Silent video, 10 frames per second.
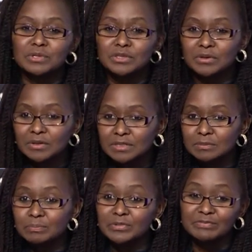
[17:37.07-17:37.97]
We thought
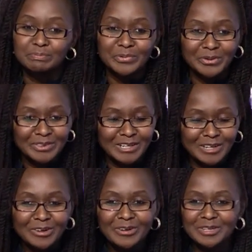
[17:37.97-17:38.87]
both the
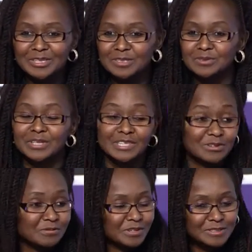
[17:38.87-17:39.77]
local industry and the
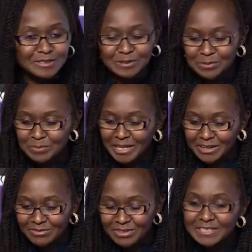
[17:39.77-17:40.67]
university would
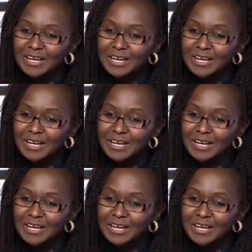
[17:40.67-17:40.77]
benefit.